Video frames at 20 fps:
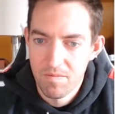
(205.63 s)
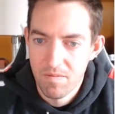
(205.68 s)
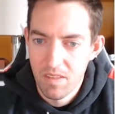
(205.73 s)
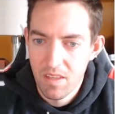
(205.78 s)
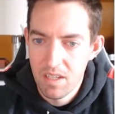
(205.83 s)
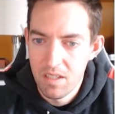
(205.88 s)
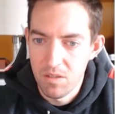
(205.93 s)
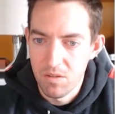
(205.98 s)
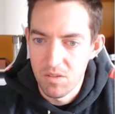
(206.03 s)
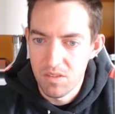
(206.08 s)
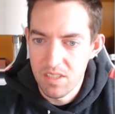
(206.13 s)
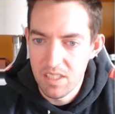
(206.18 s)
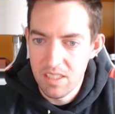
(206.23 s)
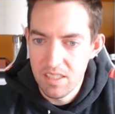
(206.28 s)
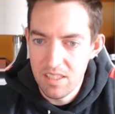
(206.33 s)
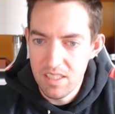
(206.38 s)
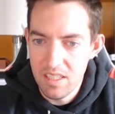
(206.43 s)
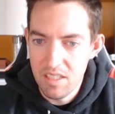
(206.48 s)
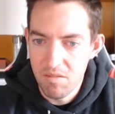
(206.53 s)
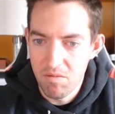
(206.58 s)
who's
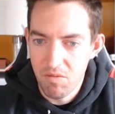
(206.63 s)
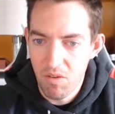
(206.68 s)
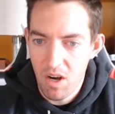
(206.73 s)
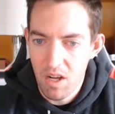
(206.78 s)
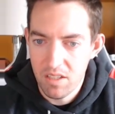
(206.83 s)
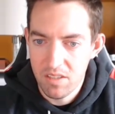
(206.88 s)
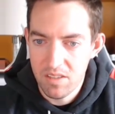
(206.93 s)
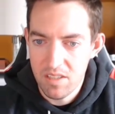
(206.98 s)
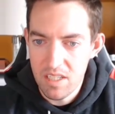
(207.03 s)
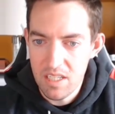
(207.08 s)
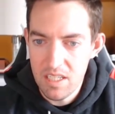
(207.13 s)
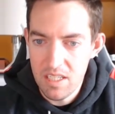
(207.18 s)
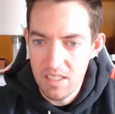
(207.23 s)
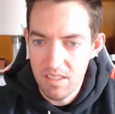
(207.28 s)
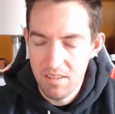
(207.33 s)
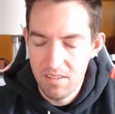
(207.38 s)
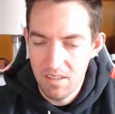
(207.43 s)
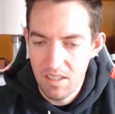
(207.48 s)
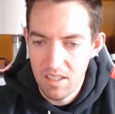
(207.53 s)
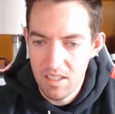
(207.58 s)
in the
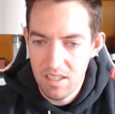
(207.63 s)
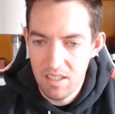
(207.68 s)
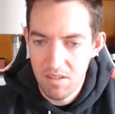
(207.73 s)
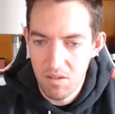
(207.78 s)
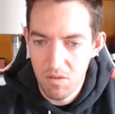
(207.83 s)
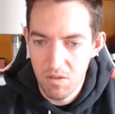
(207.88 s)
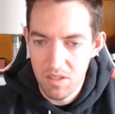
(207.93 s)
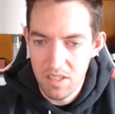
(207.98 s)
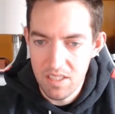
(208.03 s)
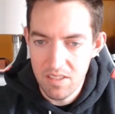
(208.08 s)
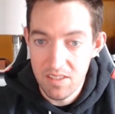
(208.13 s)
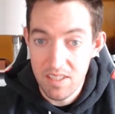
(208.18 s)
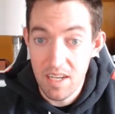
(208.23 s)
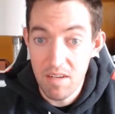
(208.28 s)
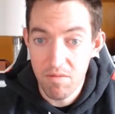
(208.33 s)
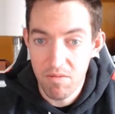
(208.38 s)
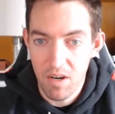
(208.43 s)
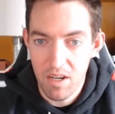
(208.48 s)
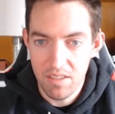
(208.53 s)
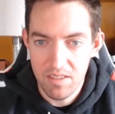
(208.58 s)
Frosty, or the
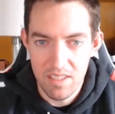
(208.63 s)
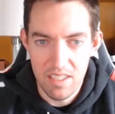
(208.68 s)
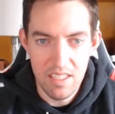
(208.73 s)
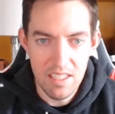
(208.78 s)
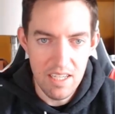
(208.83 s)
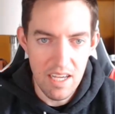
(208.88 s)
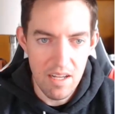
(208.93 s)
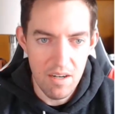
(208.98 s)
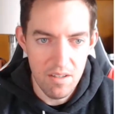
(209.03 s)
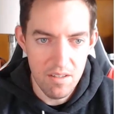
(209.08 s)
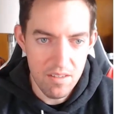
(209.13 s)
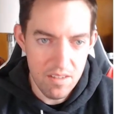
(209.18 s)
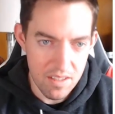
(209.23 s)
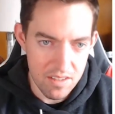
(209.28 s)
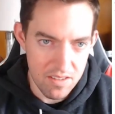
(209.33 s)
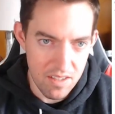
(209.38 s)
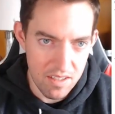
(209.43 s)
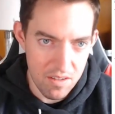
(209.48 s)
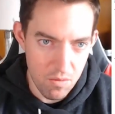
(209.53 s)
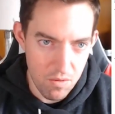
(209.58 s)
Stay Frosty encounter
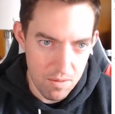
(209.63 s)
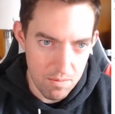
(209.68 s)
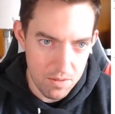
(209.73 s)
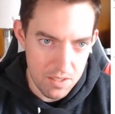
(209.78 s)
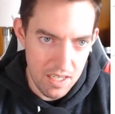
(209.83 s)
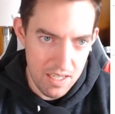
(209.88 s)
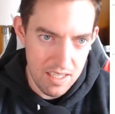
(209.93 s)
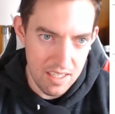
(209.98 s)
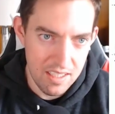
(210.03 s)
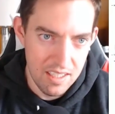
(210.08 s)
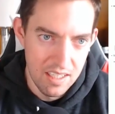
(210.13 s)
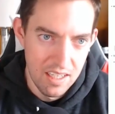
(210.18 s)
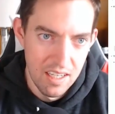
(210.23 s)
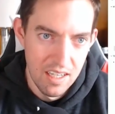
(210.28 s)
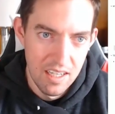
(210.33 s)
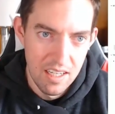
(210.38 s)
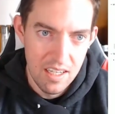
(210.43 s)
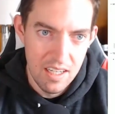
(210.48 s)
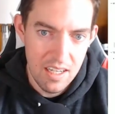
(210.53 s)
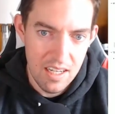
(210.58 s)
that's on the website.
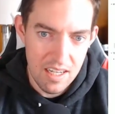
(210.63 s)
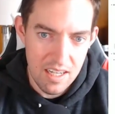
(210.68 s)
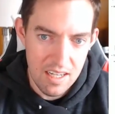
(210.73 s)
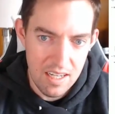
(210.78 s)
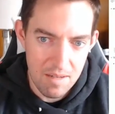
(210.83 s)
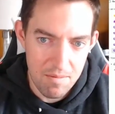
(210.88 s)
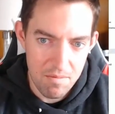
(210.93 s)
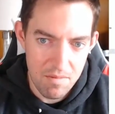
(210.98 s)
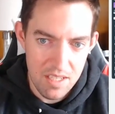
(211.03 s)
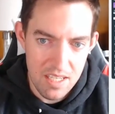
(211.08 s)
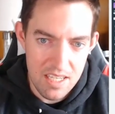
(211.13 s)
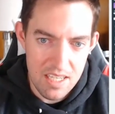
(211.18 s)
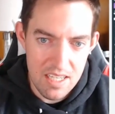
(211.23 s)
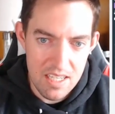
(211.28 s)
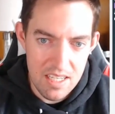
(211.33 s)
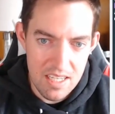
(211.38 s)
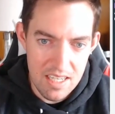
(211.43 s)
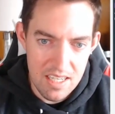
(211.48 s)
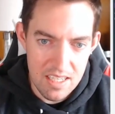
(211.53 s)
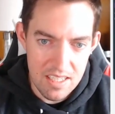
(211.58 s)

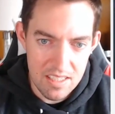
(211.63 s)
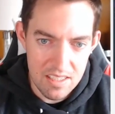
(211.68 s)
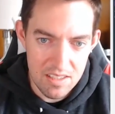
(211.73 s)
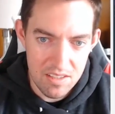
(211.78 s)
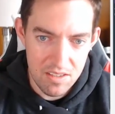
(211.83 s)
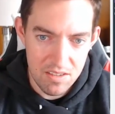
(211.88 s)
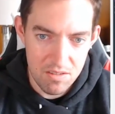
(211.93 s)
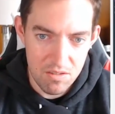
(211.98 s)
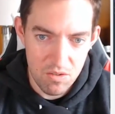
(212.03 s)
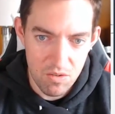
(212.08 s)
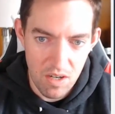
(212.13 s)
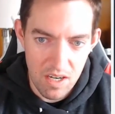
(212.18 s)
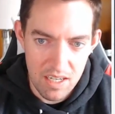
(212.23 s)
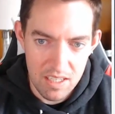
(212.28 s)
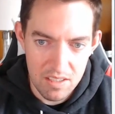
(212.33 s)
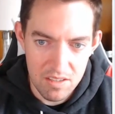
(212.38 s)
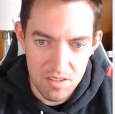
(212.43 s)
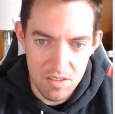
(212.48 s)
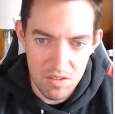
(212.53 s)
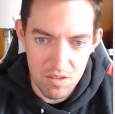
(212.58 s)
He is
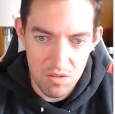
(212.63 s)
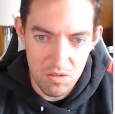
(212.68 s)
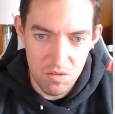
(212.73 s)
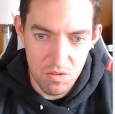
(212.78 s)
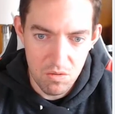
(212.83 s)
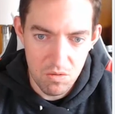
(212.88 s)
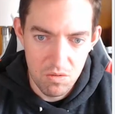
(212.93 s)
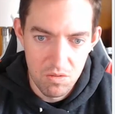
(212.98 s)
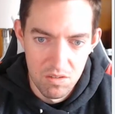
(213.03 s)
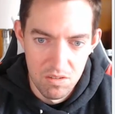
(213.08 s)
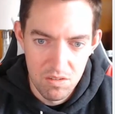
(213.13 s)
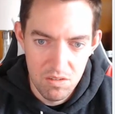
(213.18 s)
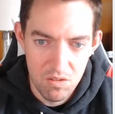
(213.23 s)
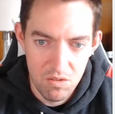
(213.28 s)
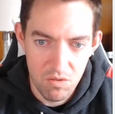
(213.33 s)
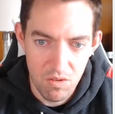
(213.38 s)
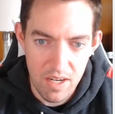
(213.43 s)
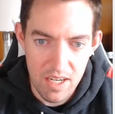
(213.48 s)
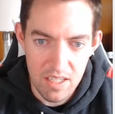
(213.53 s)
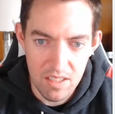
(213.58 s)
trying to
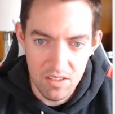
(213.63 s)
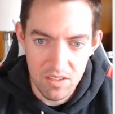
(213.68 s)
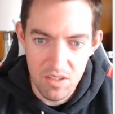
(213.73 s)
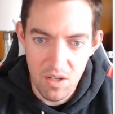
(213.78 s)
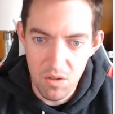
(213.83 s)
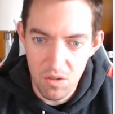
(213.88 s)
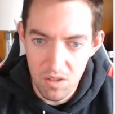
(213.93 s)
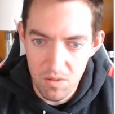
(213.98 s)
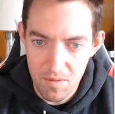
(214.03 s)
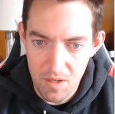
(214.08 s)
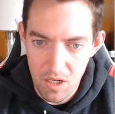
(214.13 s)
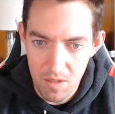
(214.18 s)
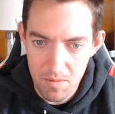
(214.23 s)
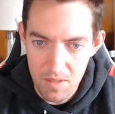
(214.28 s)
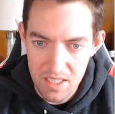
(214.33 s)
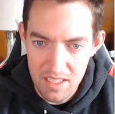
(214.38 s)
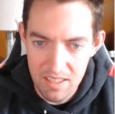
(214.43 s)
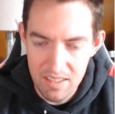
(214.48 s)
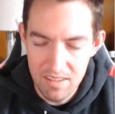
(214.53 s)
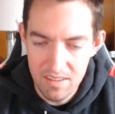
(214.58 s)
create a snow golem
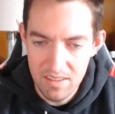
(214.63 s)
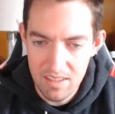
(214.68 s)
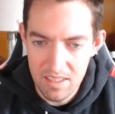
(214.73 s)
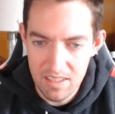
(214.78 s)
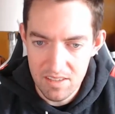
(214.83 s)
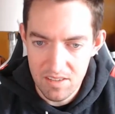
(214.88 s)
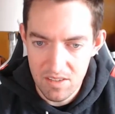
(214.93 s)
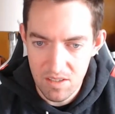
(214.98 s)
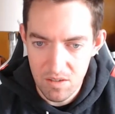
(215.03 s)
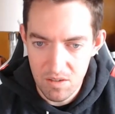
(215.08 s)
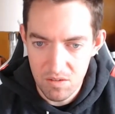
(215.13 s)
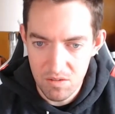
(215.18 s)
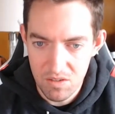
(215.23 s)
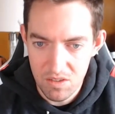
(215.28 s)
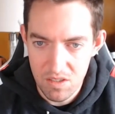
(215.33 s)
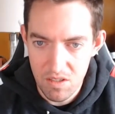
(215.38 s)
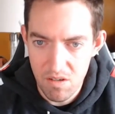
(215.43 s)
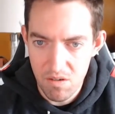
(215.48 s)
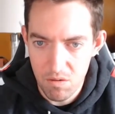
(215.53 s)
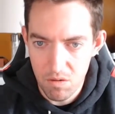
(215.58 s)
army, and so
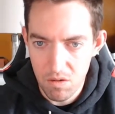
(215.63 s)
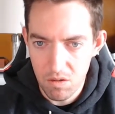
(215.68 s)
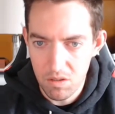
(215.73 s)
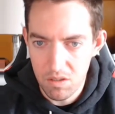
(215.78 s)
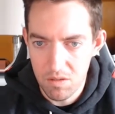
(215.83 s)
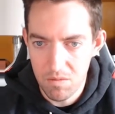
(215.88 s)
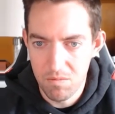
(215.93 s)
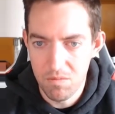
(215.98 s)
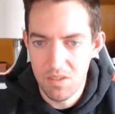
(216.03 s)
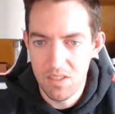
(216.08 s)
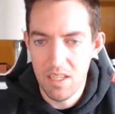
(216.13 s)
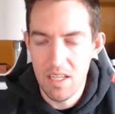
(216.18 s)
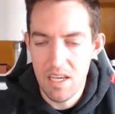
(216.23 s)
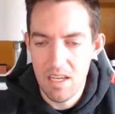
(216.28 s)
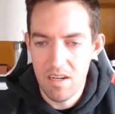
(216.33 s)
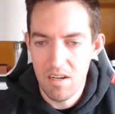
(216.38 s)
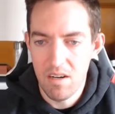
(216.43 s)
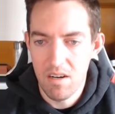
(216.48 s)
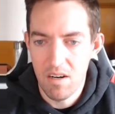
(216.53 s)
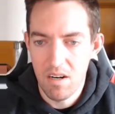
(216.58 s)
snow golems
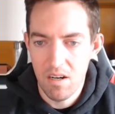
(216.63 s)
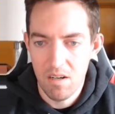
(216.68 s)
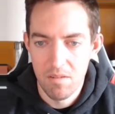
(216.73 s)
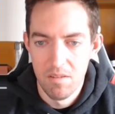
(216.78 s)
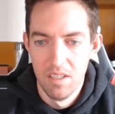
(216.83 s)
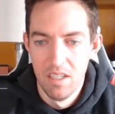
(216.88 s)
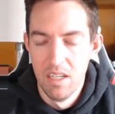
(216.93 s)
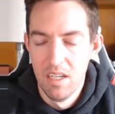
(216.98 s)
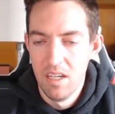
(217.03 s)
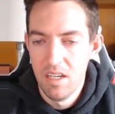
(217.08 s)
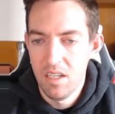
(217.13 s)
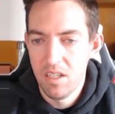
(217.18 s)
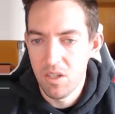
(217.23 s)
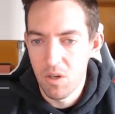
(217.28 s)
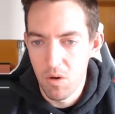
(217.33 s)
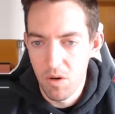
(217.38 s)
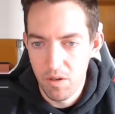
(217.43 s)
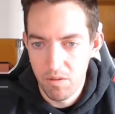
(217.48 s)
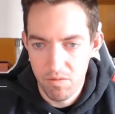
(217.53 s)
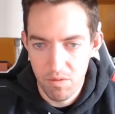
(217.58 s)
that are
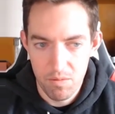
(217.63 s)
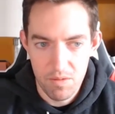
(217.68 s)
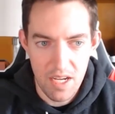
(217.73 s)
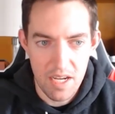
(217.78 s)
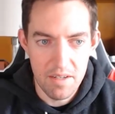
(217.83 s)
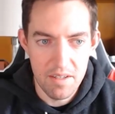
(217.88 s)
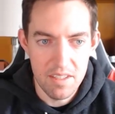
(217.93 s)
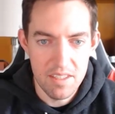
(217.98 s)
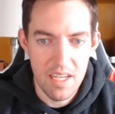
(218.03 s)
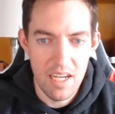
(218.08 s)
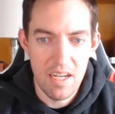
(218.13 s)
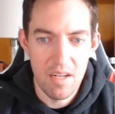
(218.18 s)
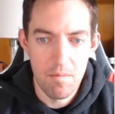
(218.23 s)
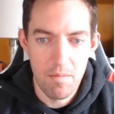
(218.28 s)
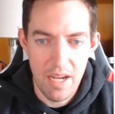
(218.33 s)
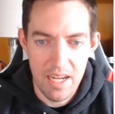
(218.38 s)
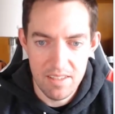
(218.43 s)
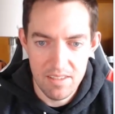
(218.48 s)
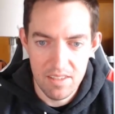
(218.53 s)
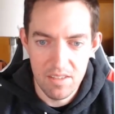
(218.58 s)
going from town to town,
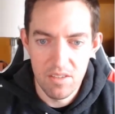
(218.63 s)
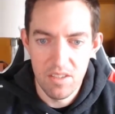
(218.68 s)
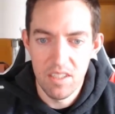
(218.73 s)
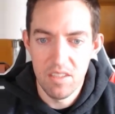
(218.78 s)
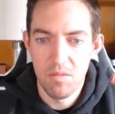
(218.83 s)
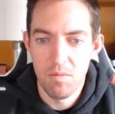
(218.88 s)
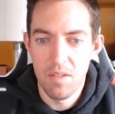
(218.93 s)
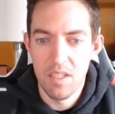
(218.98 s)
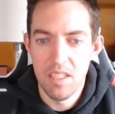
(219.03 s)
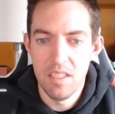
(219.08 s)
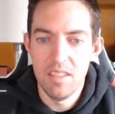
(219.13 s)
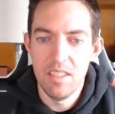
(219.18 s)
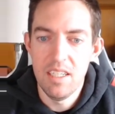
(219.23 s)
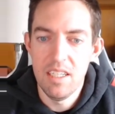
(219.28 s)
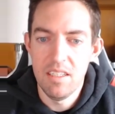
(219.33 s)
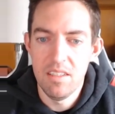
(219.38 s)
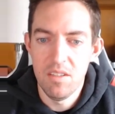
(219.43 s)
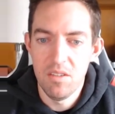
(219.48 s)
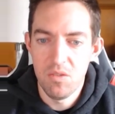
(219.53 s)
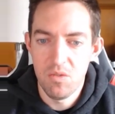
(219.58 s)
passing judgment
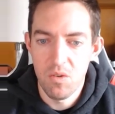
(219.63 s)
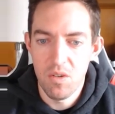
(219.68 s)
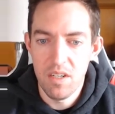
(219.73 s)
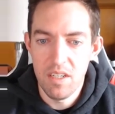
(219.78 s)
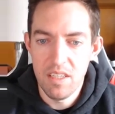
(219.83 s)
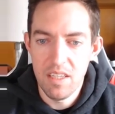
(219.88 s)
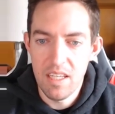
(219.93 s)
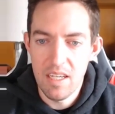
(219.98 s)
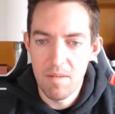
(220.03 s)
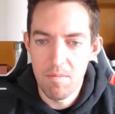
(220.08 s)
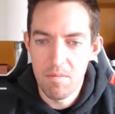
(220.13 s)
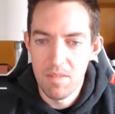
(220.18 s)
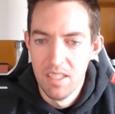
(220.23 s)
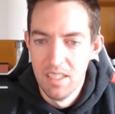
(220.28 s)
and destroying them.